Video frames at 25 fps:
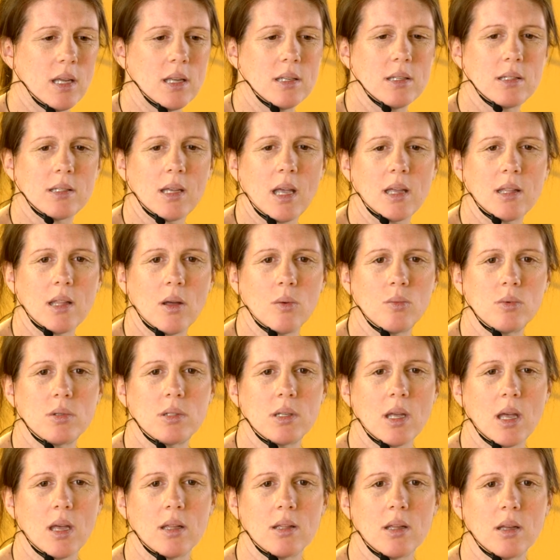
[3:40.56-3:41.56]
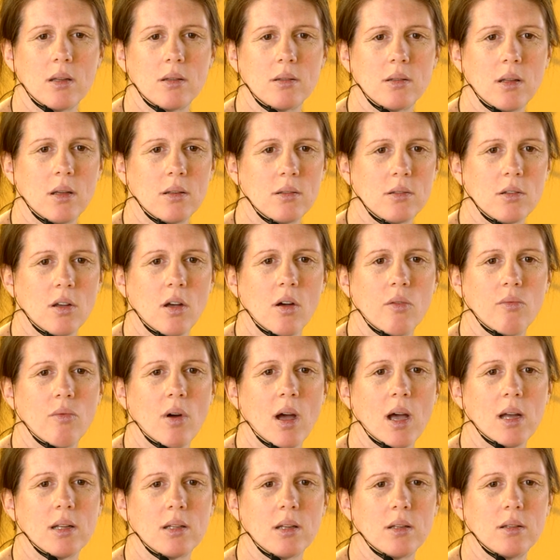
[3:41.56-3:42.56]
sensei that was there that turned
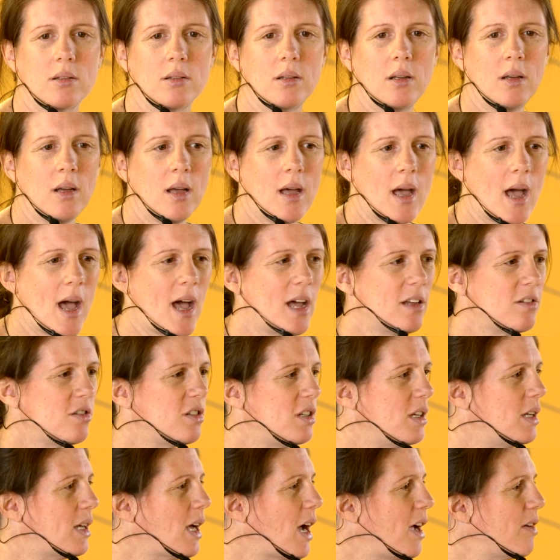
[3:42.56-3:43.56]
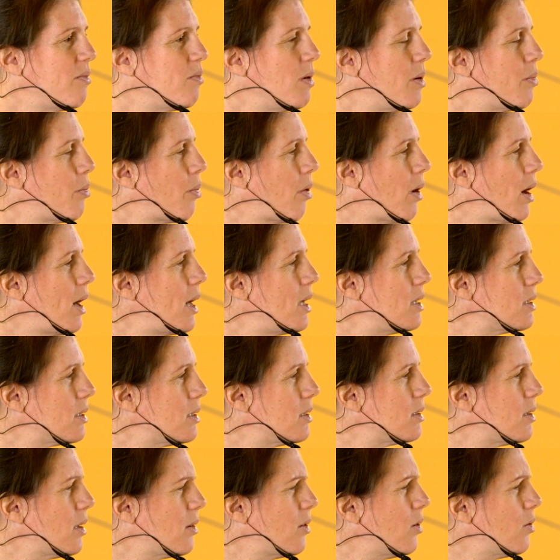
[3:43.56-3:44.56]
around and actually gave me praise
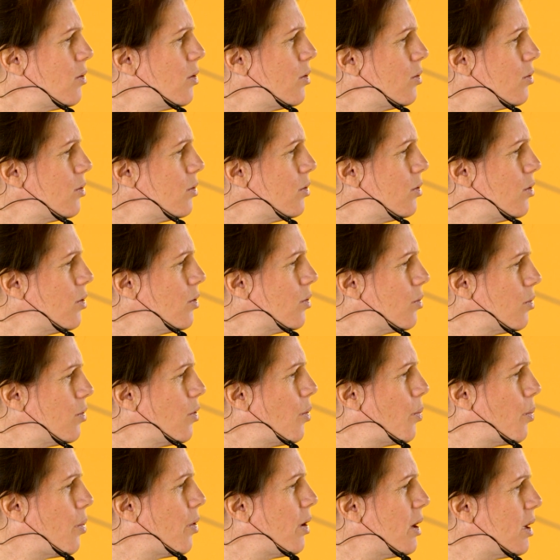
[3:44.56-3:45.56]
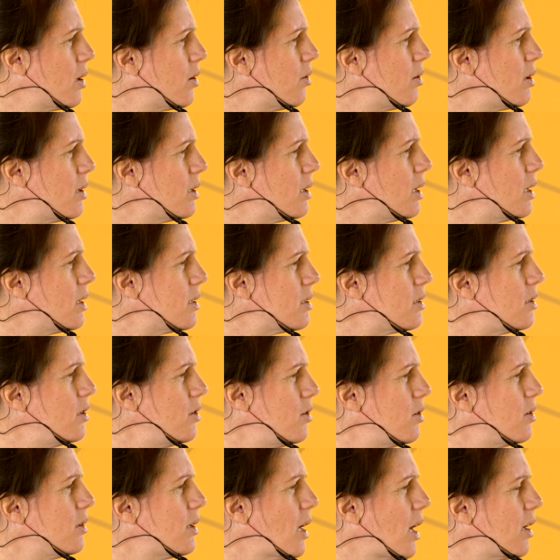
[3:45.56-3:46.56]
and said, oh, you're pretty good at this.
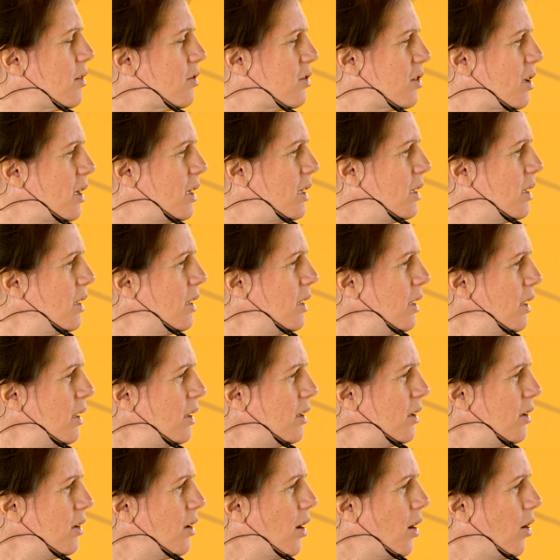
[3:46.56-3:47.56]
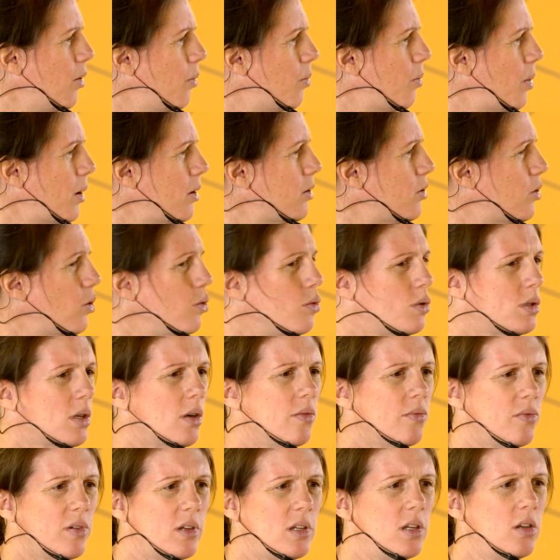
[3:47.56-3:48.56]
You could actually, you know, do
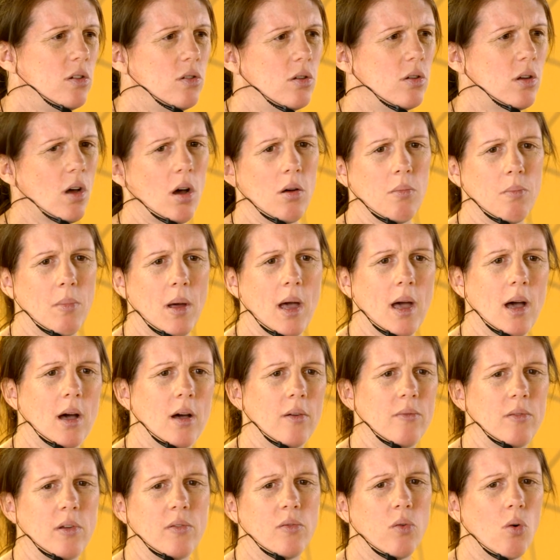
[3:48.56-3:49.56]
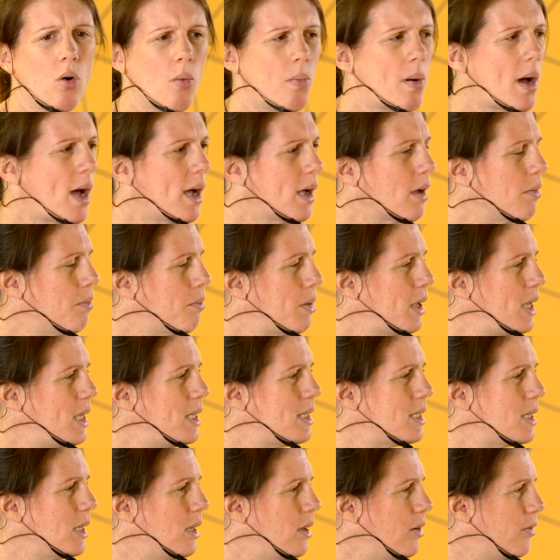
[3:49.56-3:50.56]
something. You could go better if you thought about
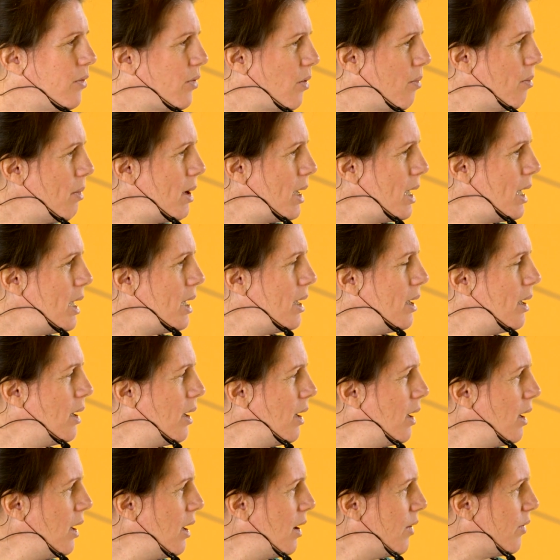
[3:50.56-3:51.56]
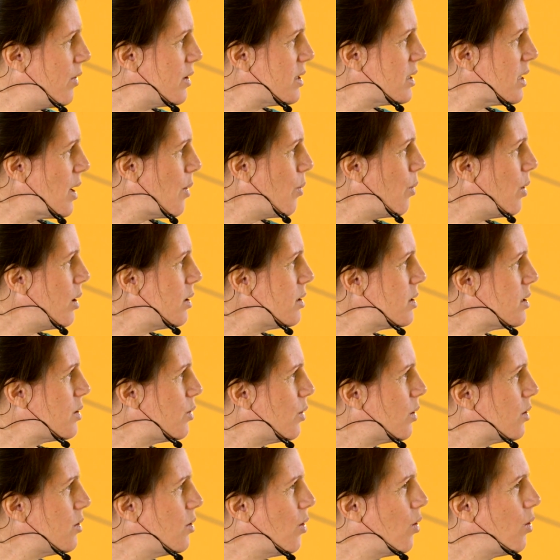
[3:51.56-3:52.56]
competing. And for me, for someone
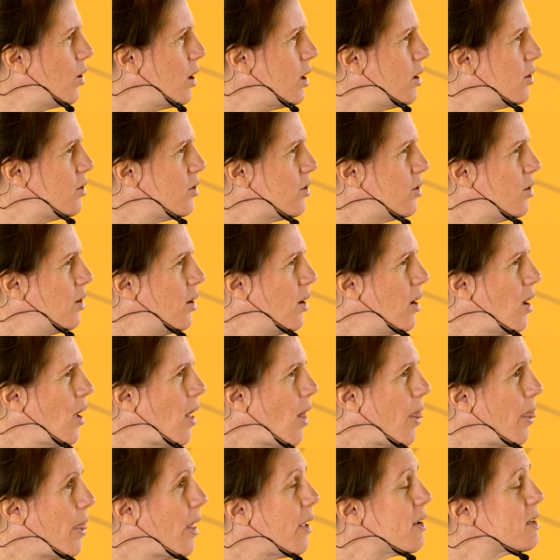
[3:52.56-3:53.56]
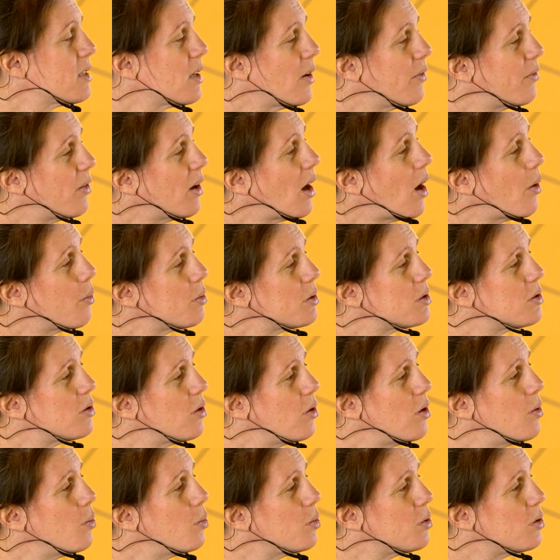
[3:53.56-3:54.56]
to acknowledge that something I was
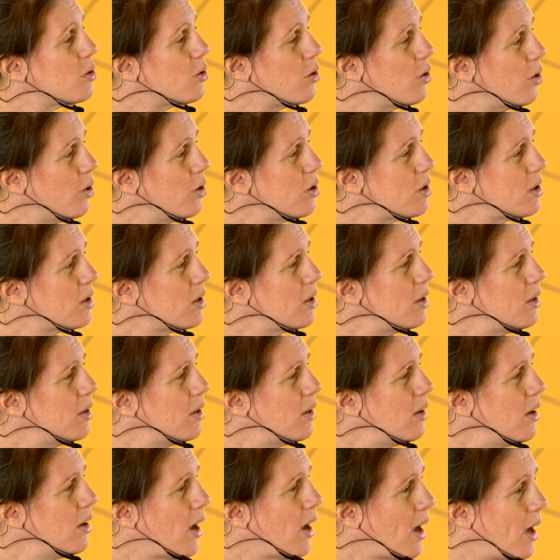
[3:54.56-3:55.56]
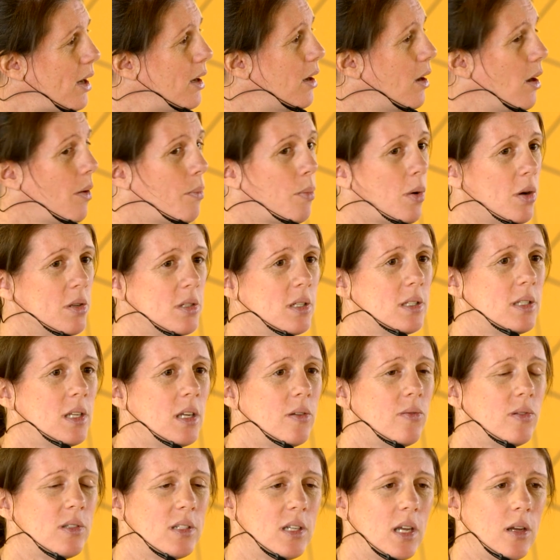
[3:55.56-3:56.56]
doing was good and a
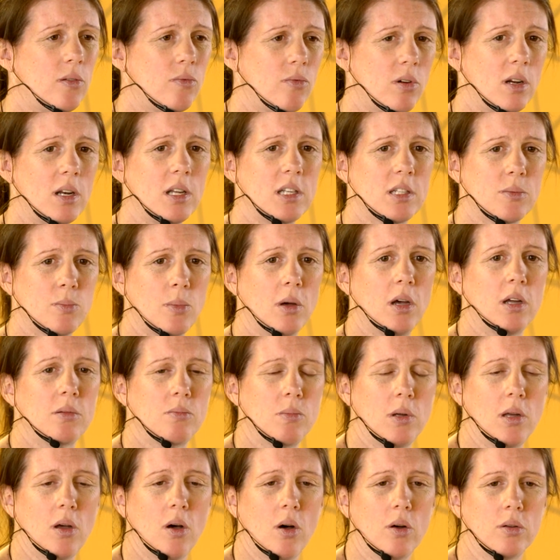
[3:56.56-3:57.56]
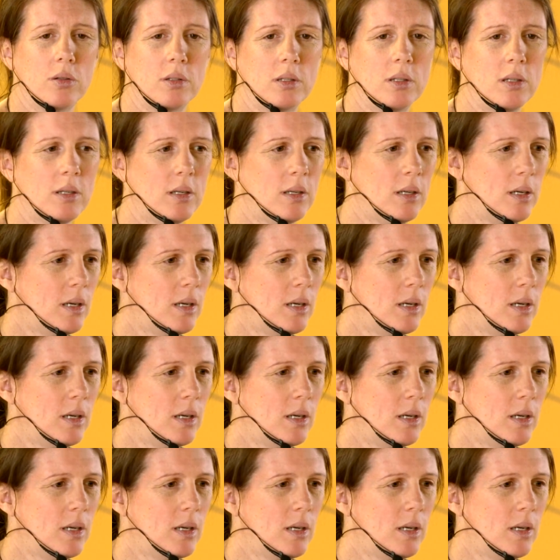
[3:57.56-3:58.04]
positivity really spurred me on.